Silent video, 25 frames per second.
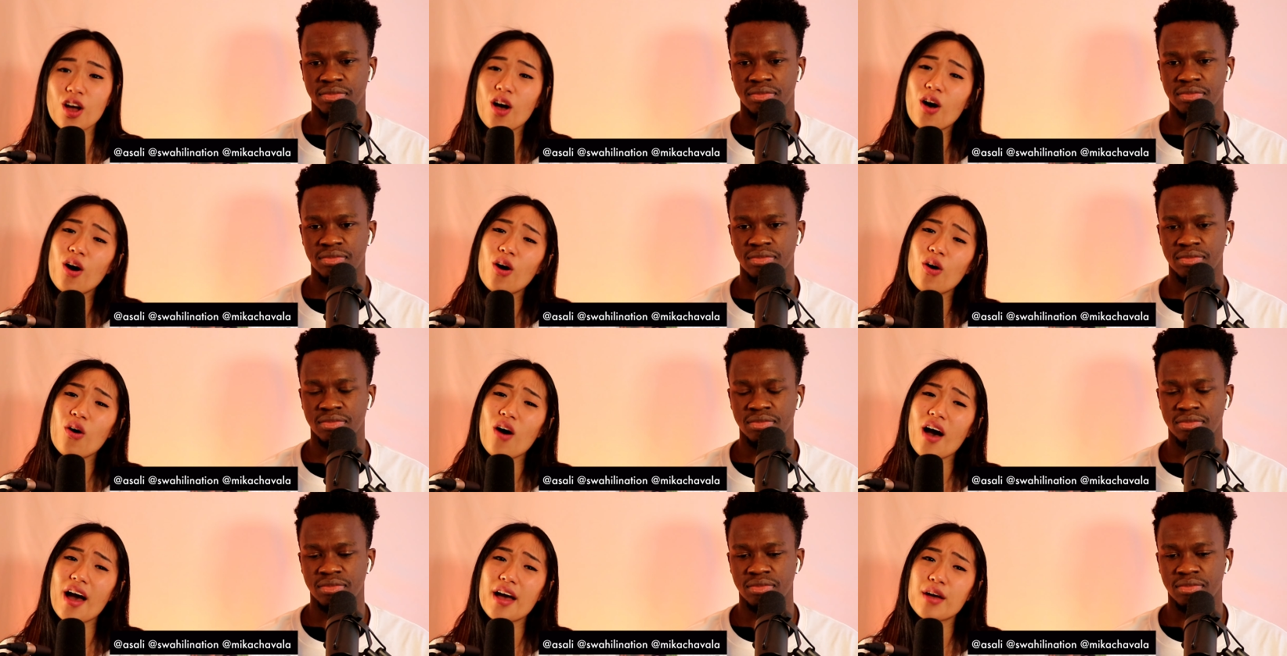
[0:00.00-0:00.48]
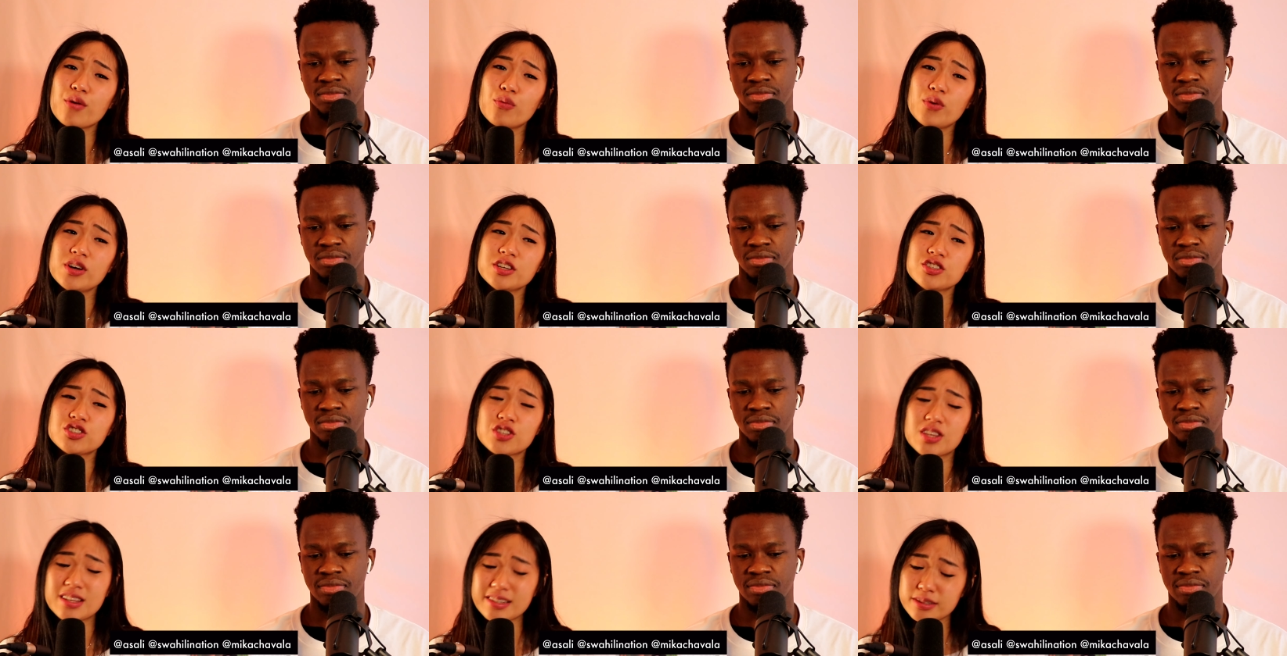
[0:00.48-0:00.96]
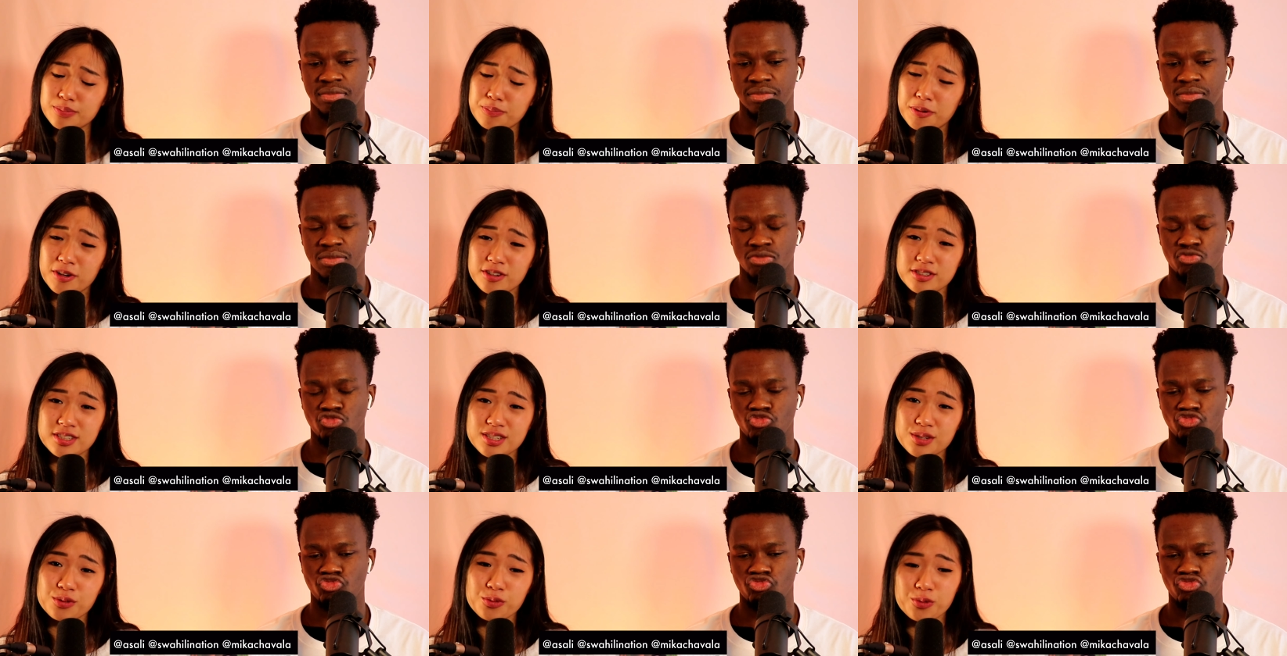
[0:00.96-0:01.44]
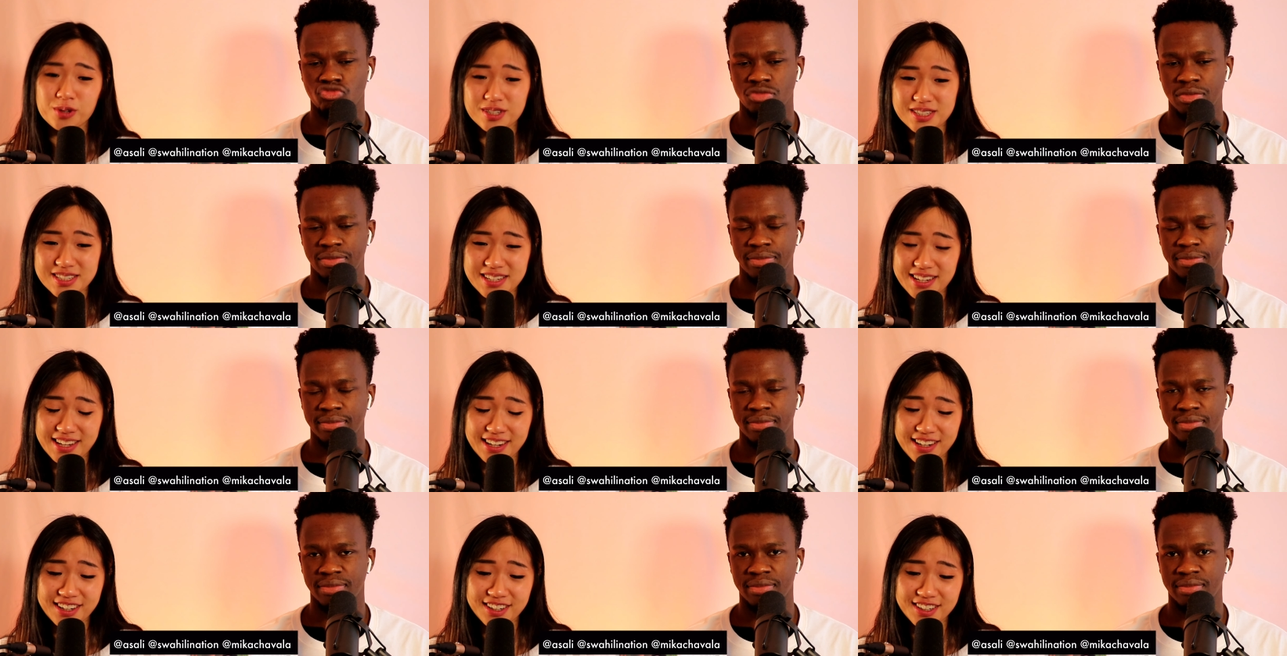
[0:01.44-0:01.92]
Speaker 1: oh, I wish this person was
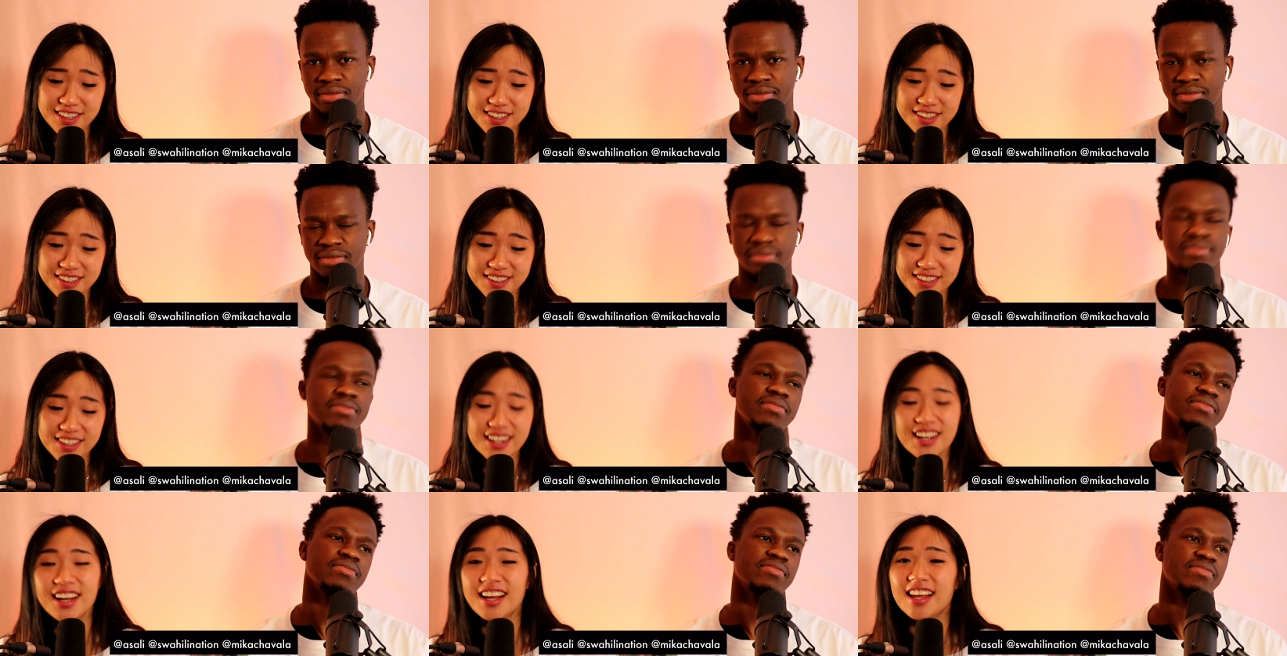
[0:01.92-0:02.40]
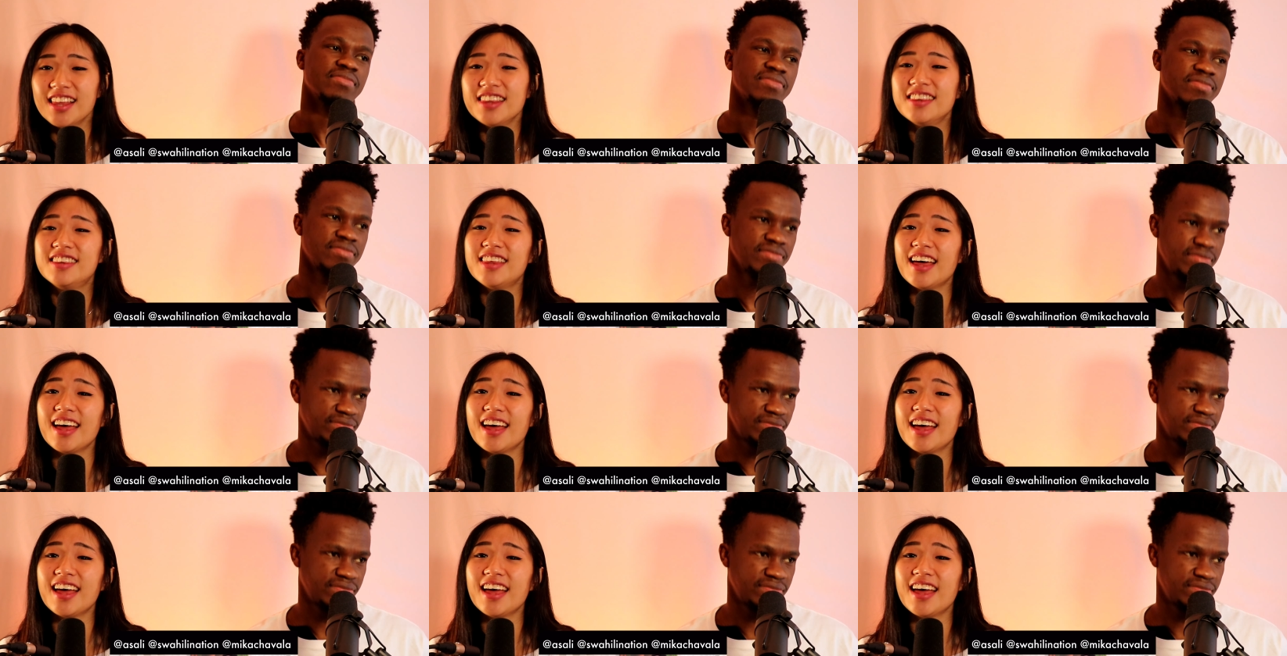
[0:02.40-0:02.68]
here, mm-hmm.